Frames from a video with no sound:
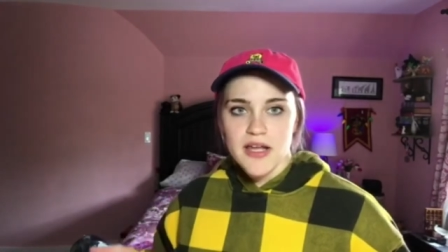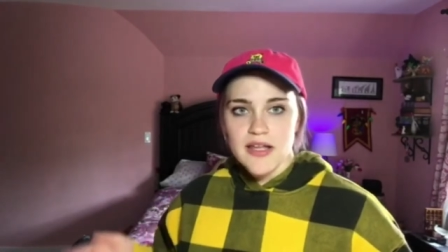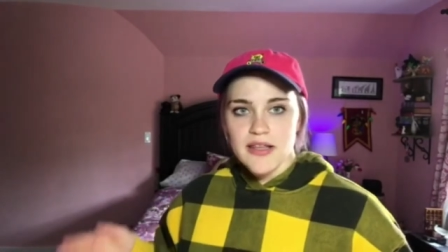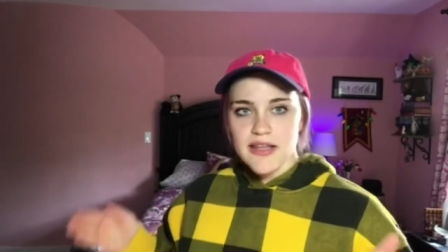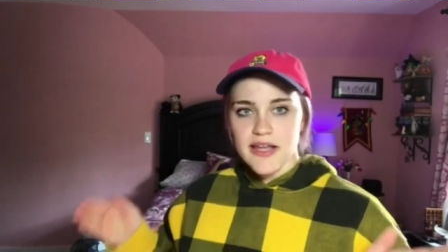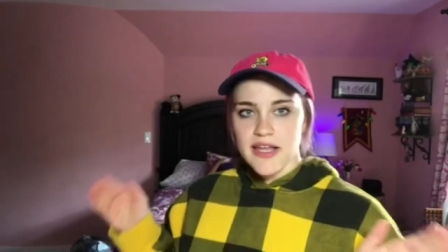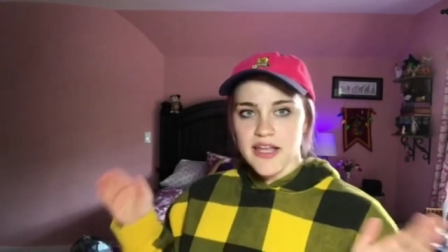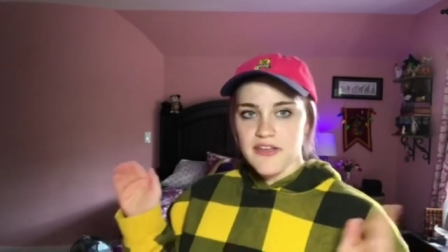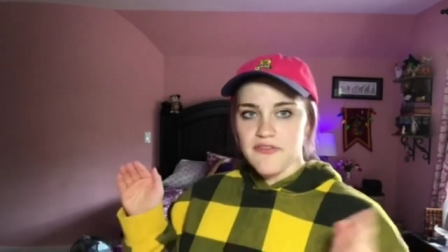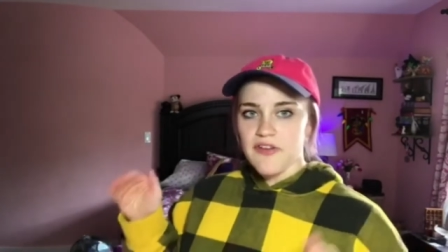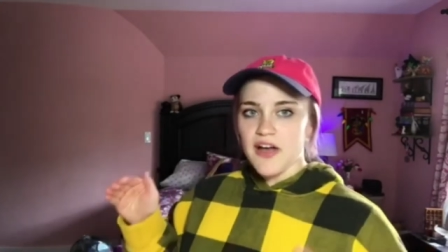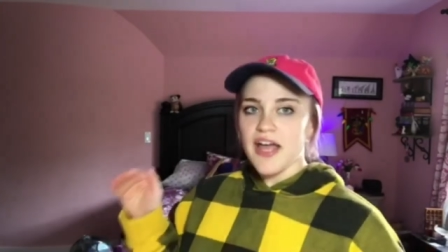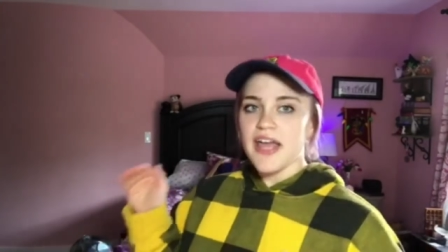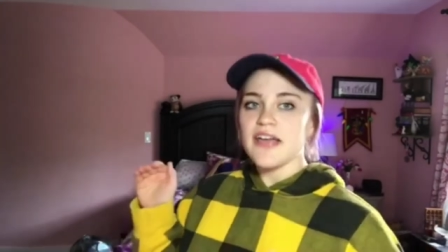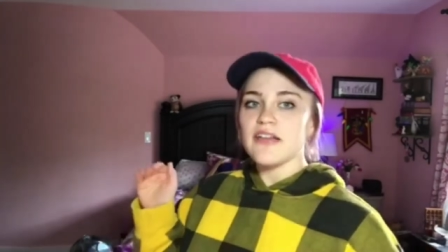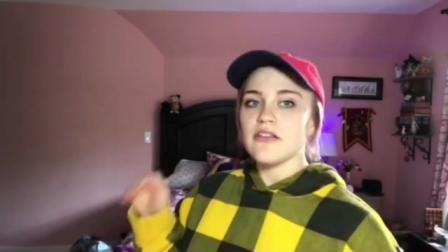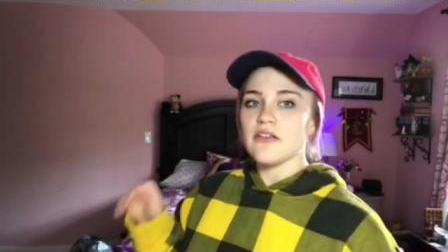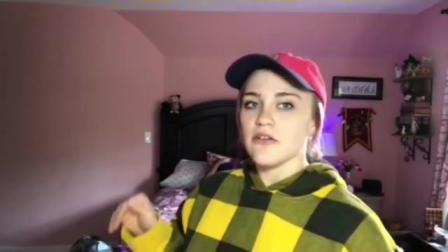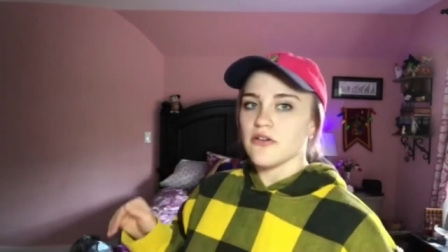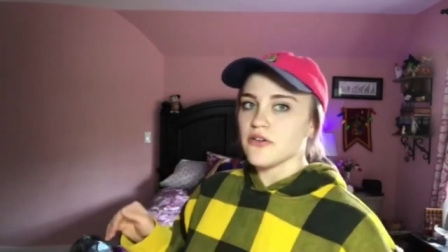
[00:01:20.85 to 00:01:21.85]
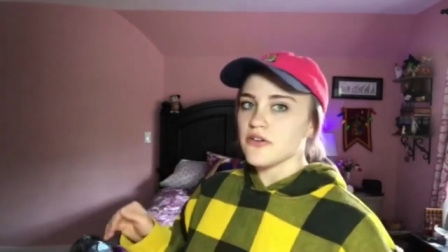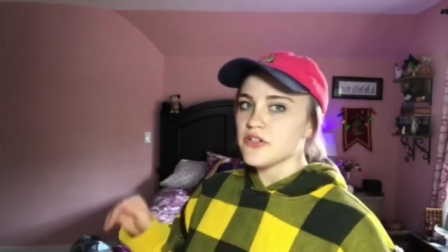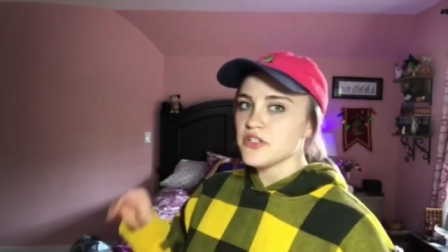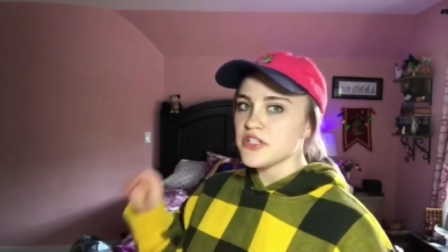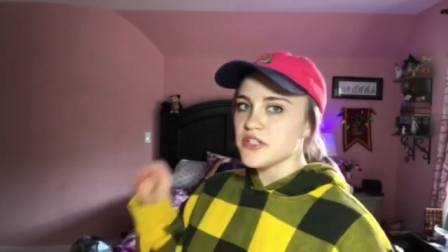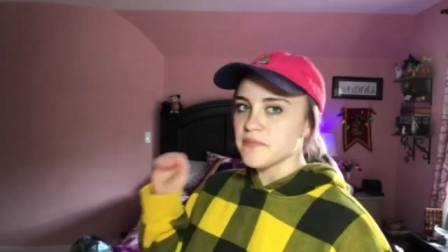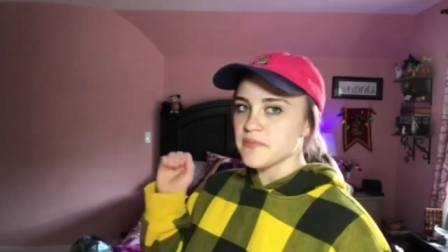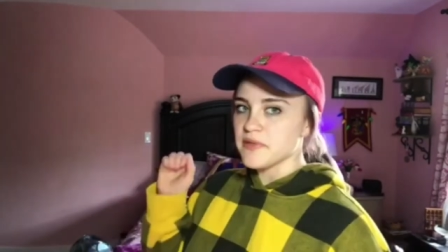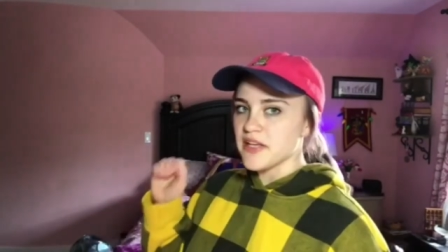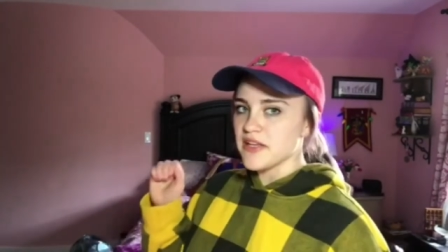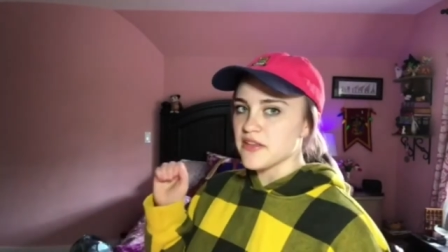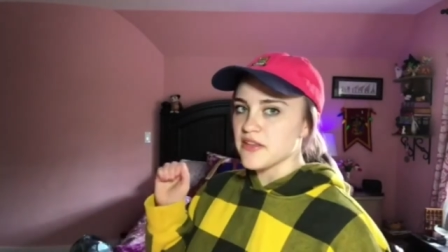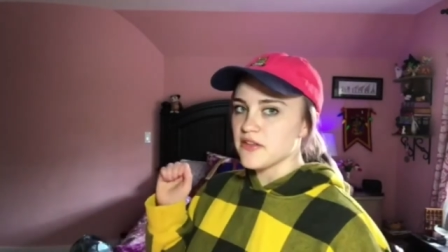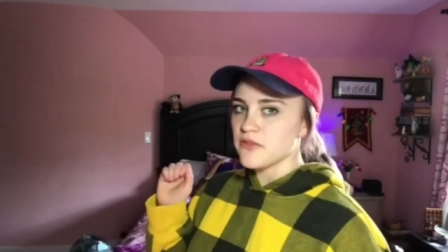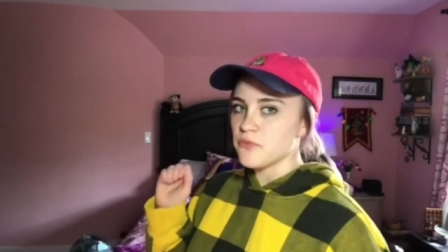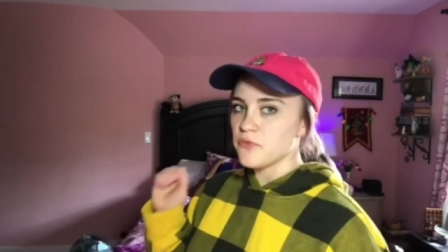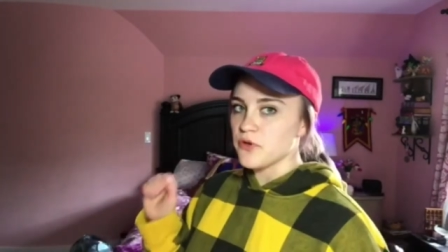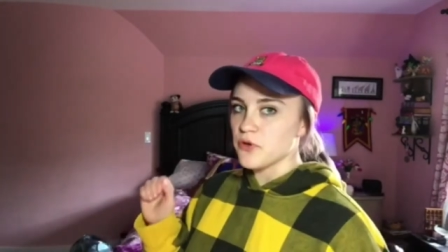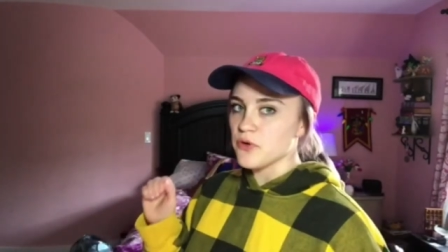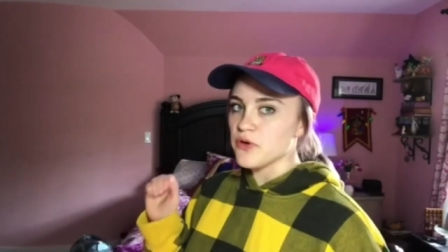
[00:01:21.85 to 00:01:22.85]
that if I had learned to play the
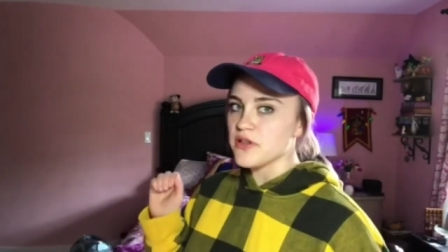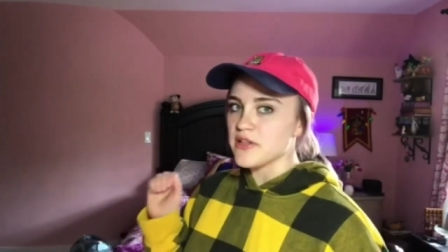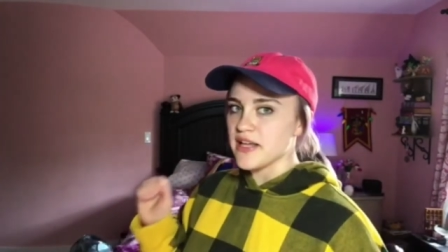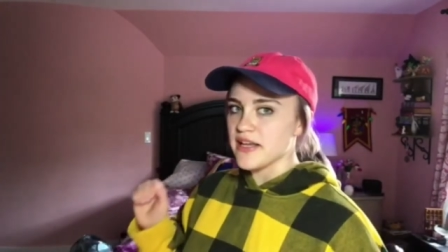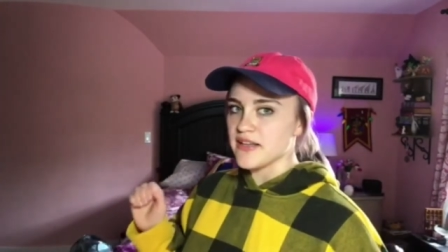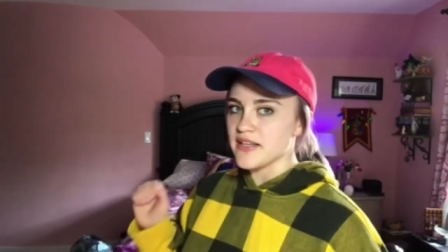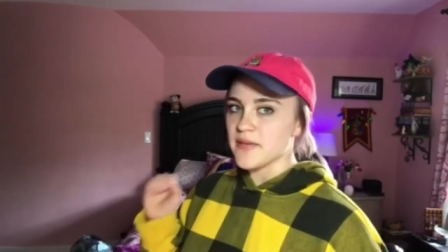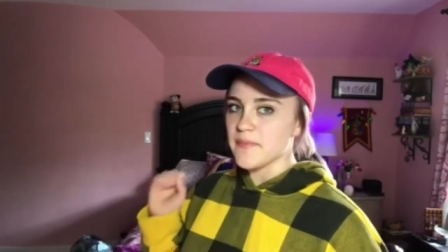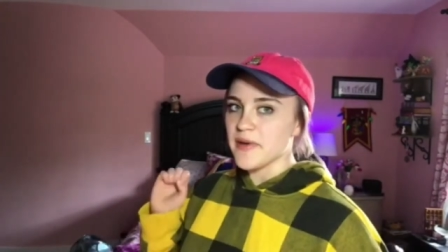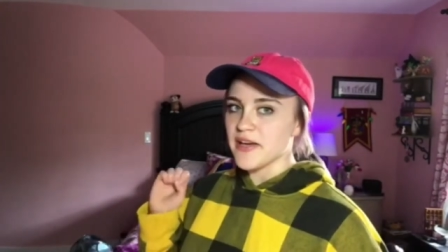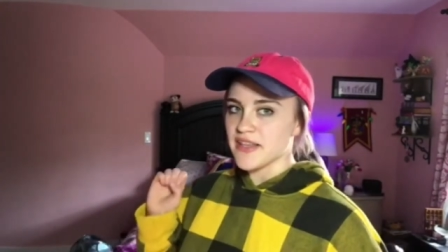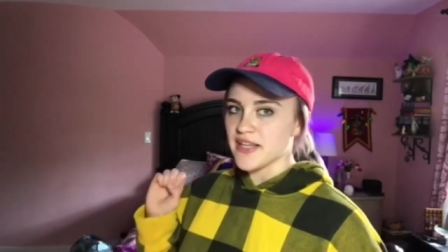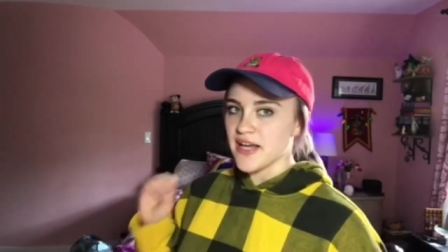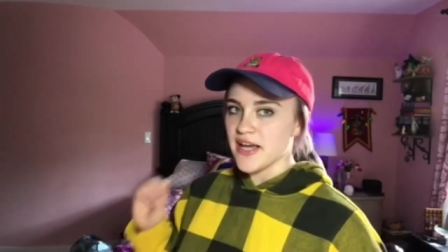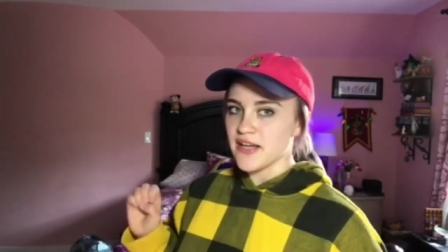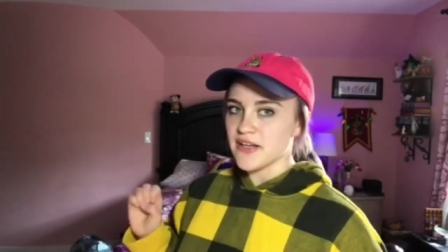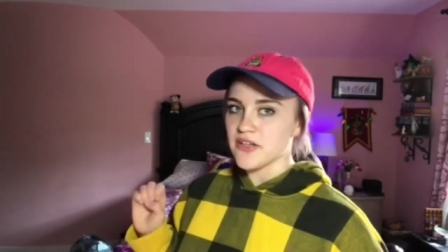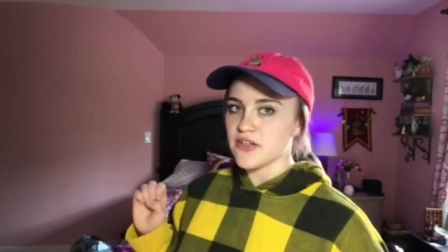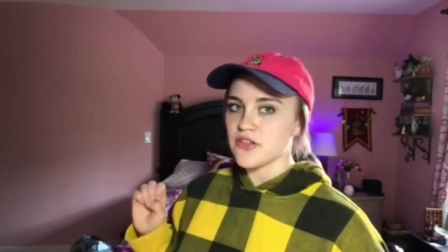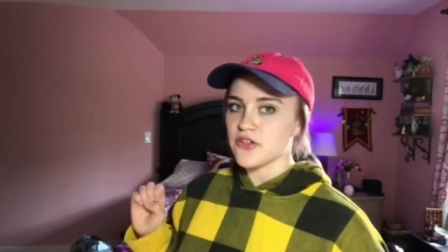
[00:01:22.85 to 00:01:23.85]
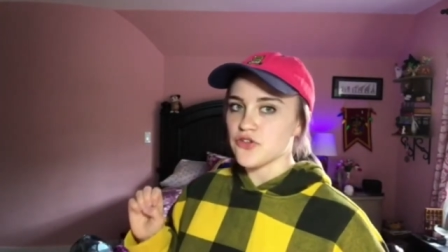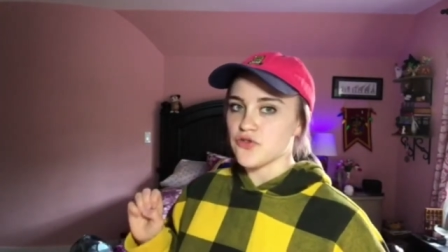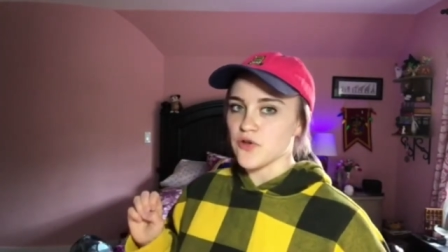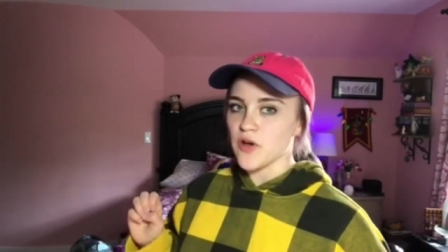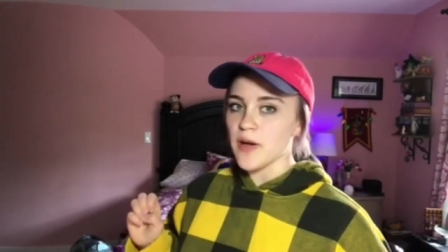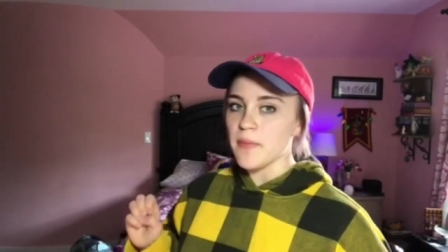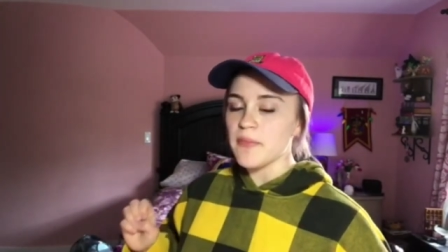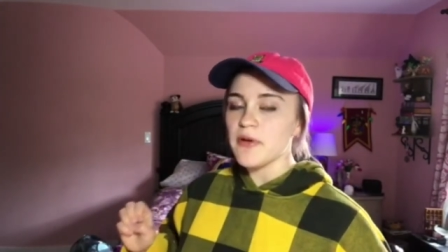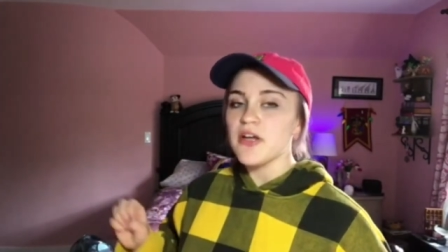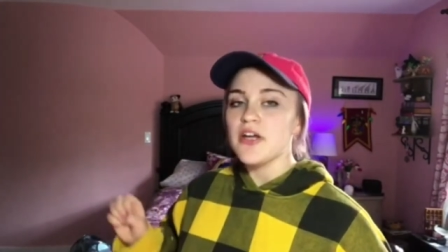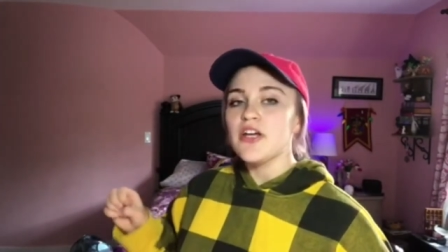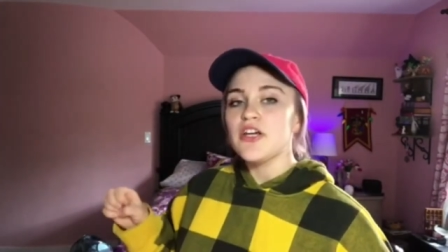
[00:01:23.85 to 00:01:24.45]
ukulele by the end of the trip,